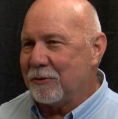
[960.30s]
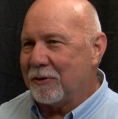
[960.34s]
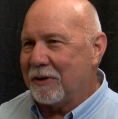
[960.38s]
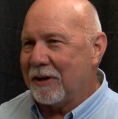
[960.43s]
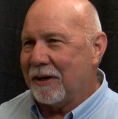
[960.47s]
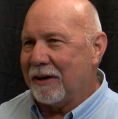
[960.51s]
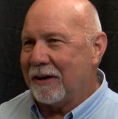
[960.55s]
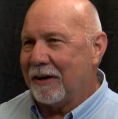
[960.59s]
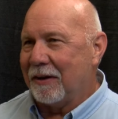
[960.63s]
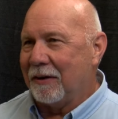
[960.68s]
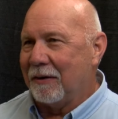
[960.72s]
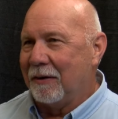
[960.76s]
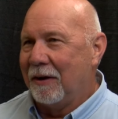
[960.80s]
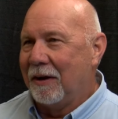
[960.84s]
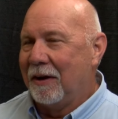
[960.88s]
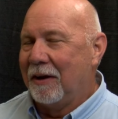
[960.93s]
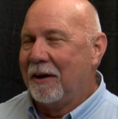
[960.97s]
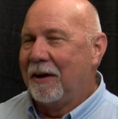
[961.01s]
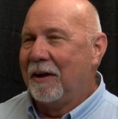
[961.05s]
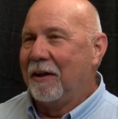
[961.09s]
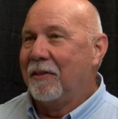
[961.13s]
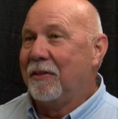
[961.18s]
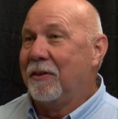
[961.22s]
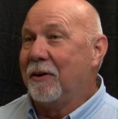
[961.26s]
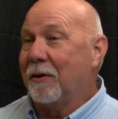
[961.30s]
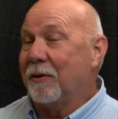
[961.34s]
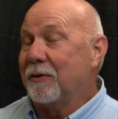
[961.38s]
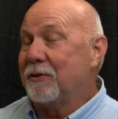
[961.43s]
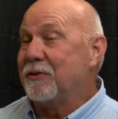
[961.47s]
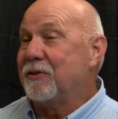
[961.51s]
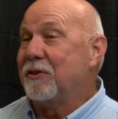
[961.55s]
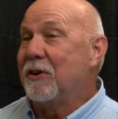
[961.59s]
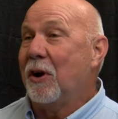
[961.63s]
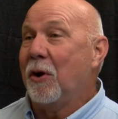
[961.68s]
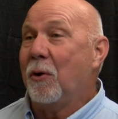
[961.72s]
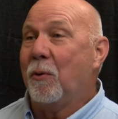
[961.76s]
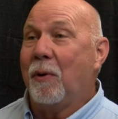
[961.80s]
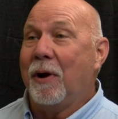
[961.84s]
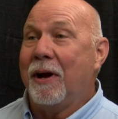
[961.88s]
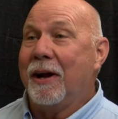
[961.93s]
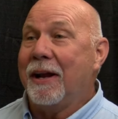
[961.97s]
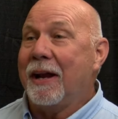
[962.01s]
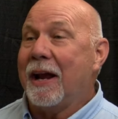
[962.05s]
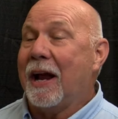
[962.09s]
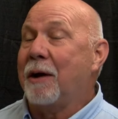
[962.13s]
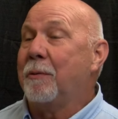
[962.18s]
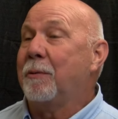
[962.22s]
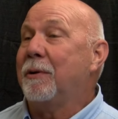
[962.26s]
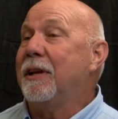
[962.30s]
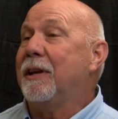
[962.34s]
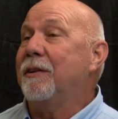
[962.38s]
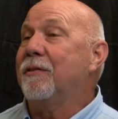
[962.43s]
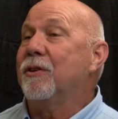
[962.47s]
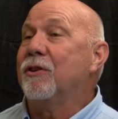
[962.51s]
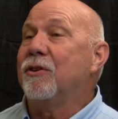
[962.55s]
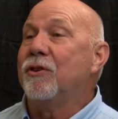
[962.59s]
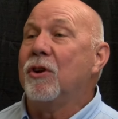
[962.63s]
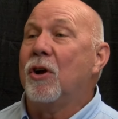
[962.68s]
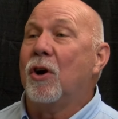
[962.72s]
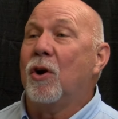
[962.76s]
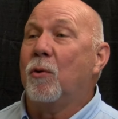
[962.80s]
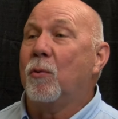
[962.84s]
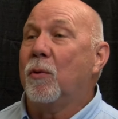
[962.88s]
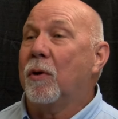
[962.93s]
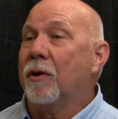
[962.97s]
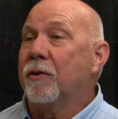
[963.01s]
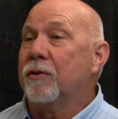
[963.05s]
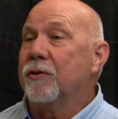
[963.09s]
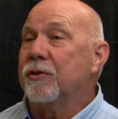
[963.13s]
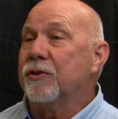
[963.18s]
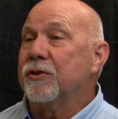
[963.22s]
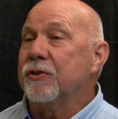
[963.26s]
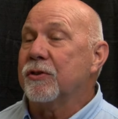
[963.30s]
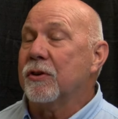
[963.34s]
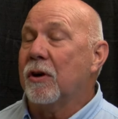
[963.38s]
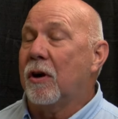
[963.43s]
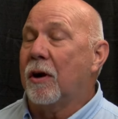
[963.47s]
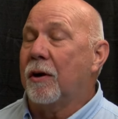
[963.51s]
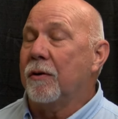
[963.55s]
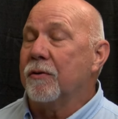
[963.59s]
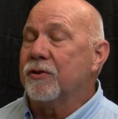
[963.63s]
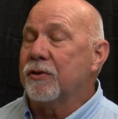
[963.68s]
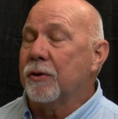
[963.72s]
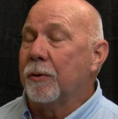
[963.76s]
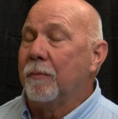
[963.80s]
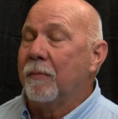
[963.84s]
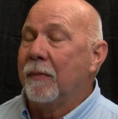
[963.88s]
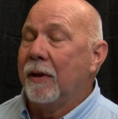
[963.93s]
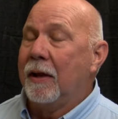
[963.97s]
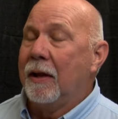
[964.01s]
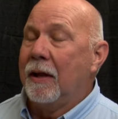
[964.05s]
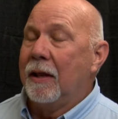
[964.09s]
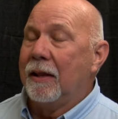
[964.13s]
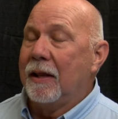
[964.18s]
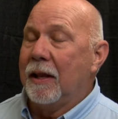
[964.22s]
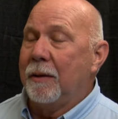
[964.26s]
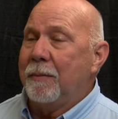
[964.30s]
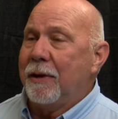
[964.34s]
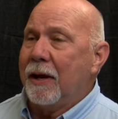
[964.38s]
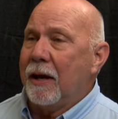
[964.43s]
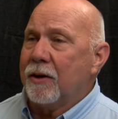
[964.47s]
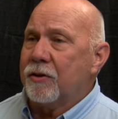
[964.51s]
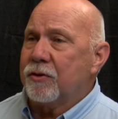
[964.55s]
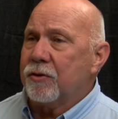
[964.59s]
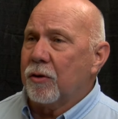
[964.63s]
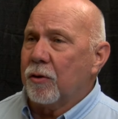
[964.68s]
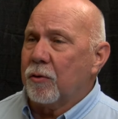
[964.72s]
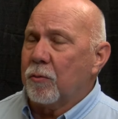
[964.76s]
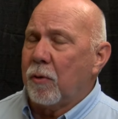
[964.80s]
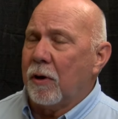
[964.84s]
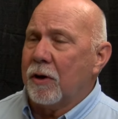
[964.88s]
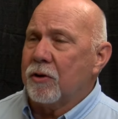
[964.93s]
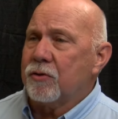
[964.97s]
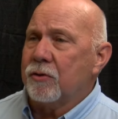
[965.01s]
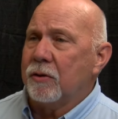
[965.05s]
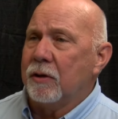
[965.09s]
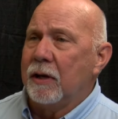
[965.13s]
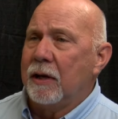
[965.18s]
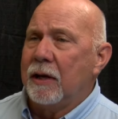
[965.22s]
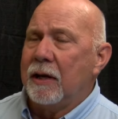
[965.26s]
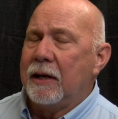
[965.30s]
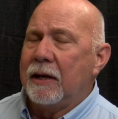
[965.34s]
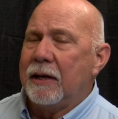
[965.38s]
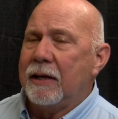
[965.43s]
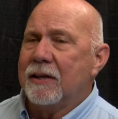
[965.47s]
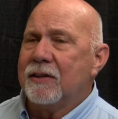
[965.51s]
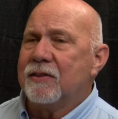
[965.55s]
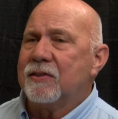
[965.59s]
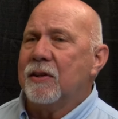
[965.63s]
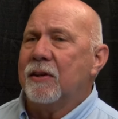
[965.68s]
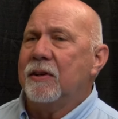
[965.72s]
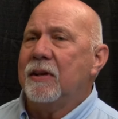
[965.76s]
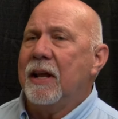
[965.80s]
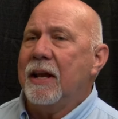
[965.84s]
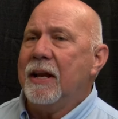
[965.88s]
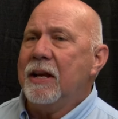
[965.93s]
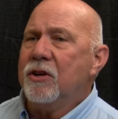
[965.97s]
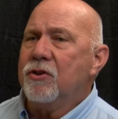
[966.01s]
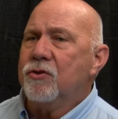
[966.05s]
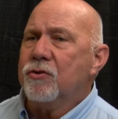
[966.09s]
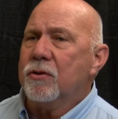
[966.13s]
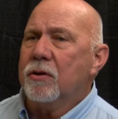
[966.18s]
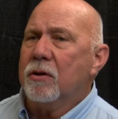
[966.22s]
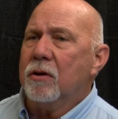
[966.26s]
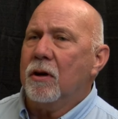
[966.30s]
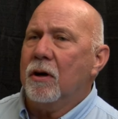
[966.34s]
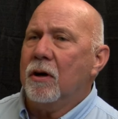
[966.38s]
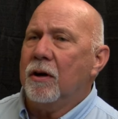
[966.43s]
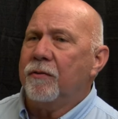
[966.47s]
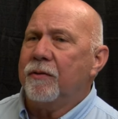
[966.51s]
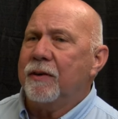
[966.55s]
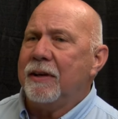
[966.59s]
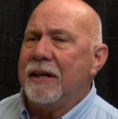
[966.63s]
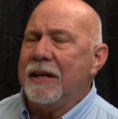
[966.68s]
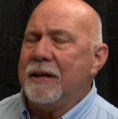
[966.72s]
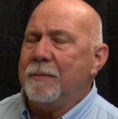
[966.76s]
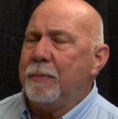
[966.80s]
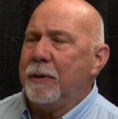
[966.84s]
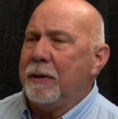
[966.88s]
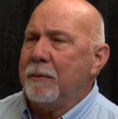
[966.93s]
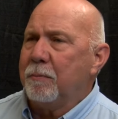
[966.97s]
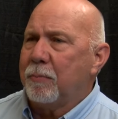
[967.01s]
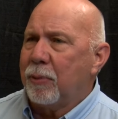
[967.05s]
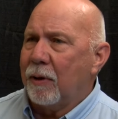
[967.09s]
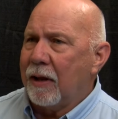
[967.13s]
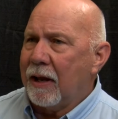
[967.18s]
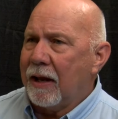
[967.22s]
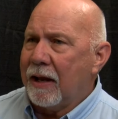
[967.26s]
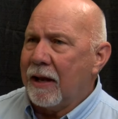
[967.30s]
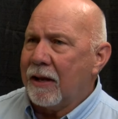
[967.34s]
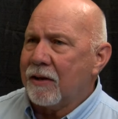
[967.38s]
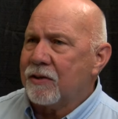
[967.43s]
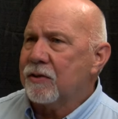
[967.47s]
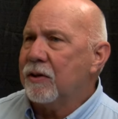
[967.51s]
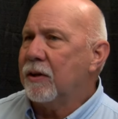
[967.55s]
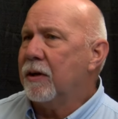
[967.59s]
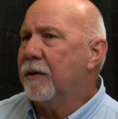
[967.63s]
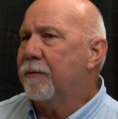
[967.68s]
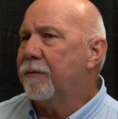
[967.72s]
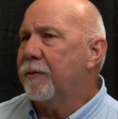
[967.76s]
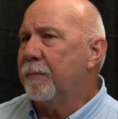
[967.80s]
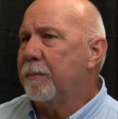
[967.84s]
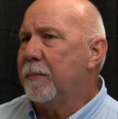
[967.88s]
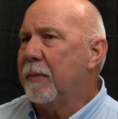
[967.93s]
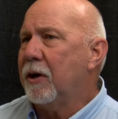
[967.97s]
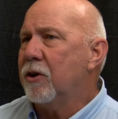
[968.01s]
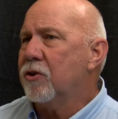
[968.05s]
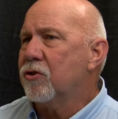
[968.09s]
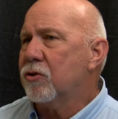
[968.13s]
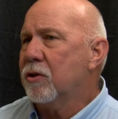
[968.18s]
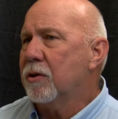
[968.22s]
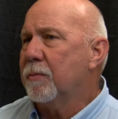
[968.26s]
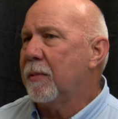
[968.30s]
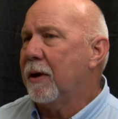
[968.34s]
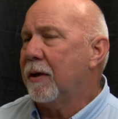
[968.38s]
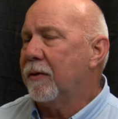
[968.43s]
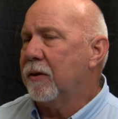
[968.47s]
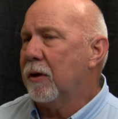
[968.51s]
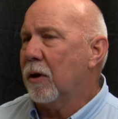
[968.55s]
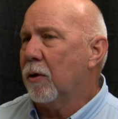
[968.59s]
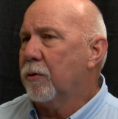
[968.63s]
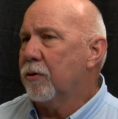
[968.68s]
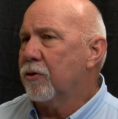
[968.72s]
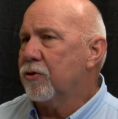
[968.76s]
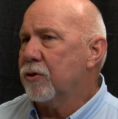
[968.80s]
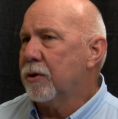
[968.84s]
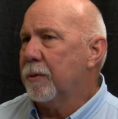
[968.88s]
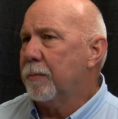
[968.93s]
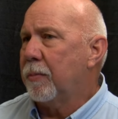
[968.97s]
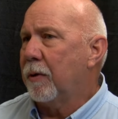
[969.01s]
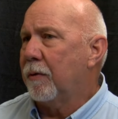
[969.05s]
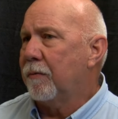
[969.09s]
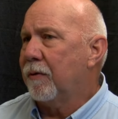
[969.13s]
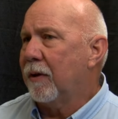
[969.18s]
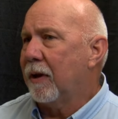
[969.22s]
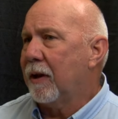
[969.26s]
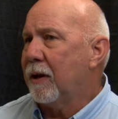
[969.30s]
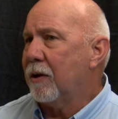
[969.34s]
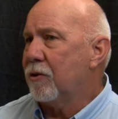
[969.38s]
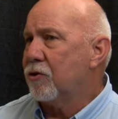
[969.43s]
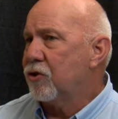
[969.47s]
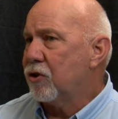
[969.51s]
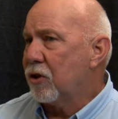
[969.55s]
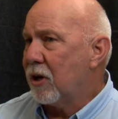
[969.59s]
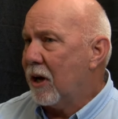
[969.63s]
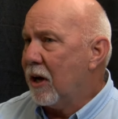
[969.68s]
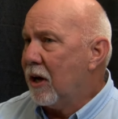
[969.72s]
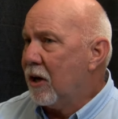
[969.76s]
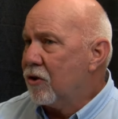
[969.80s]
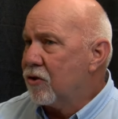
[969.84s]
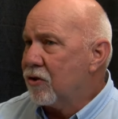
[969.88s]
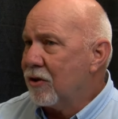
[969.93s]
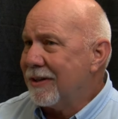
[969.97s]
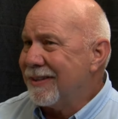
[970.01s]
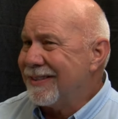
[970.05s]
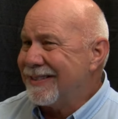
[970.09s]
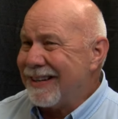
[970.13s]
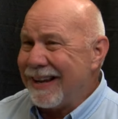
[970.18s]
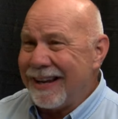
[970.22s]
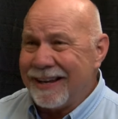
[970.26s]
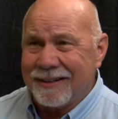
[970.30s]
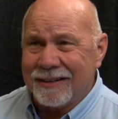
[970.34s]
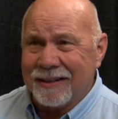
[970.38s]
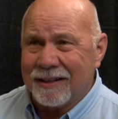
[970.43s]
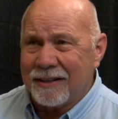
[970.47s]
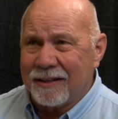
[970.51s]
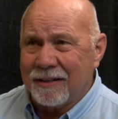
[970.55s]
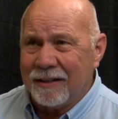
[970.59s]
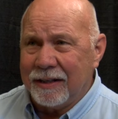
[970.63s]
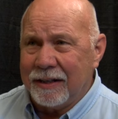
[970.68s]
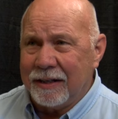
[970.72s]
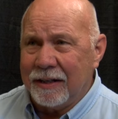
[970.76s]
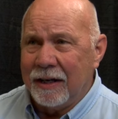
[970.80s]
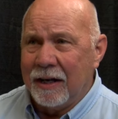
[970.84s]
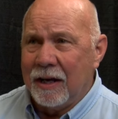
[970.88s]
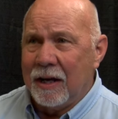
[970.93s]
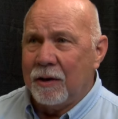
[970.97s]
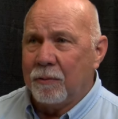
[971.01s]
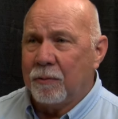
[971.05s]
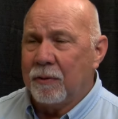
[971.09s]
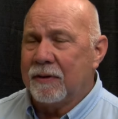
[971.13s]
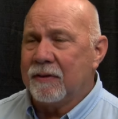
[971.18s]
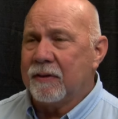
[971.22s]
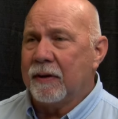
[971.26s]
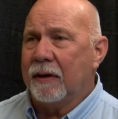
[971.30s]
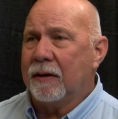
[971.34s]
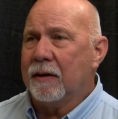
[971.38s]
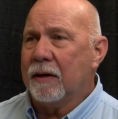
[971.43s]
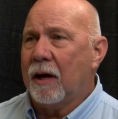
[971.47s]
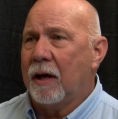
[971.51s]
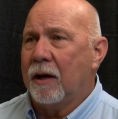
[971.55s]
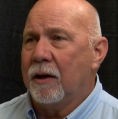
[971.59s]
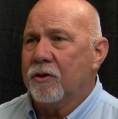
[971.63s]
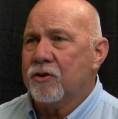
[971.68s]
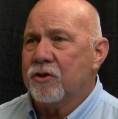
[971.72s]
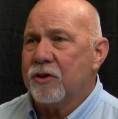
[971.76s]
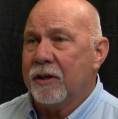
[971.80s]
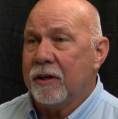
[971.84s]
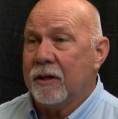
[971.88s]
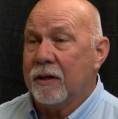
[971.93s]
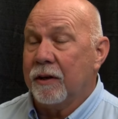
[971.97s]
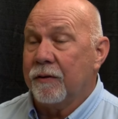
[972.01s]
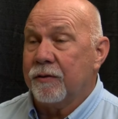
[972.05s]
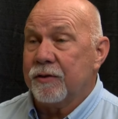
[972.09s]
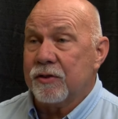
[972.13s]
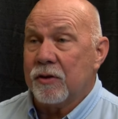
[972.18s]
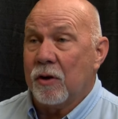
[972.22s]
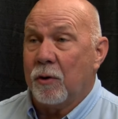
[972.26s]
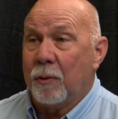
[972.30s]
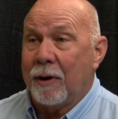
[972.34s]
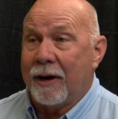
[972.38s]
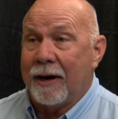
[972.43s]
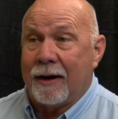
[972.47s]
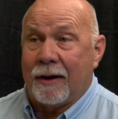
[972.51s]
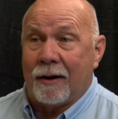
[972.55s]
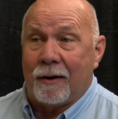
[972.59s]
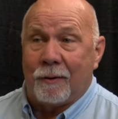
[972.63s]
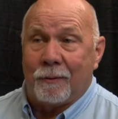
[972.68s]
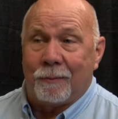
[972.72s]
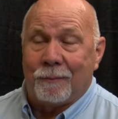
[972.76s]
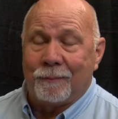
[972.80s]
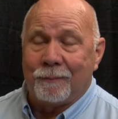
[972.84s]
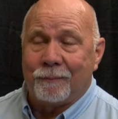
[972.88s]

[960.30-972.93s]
you kind of go, there's no way I would even know where to start. So let me ask you a question. Is the nature of keeping plats and information about the ownership of land changing technically with technology? And if so, how?